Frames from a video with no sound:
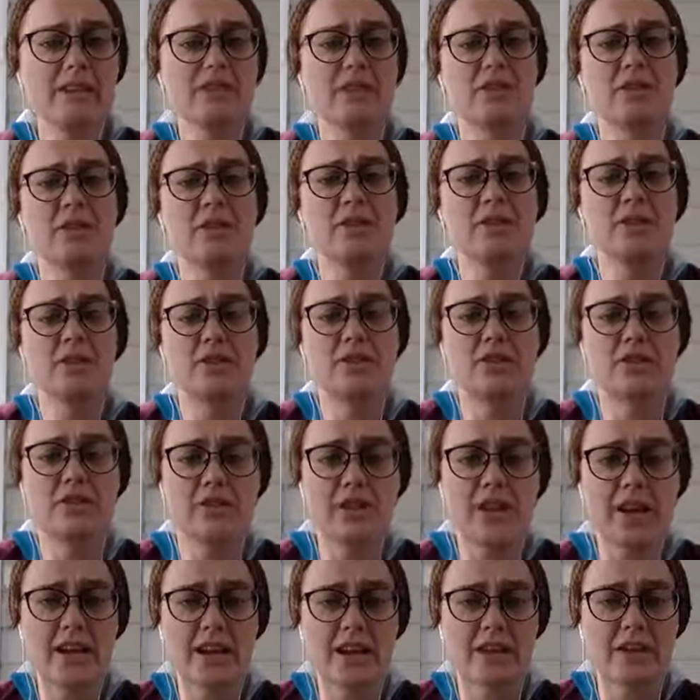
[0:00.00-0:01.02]
so the
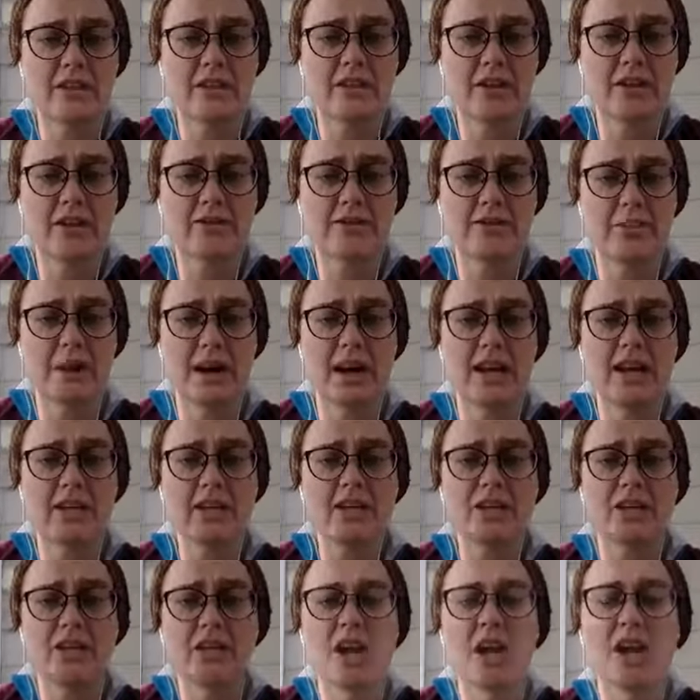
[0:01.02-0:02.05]
30th of
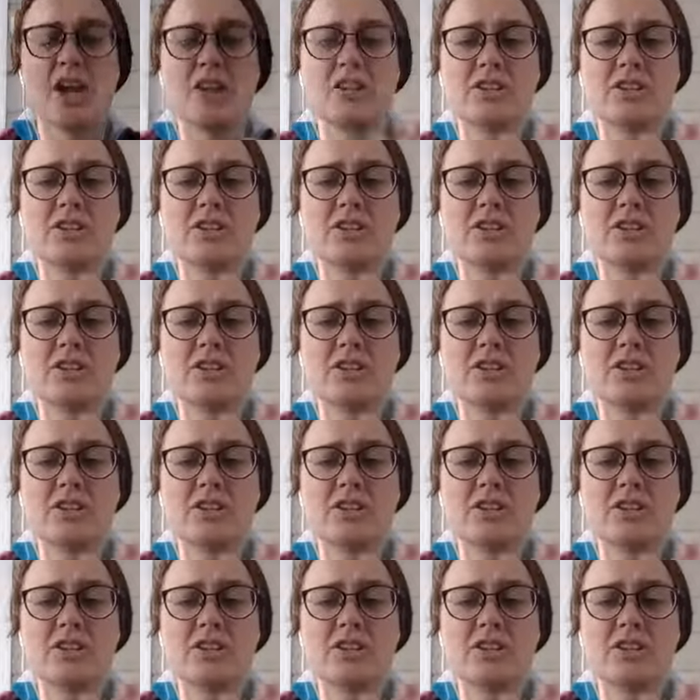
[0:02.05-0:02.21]
March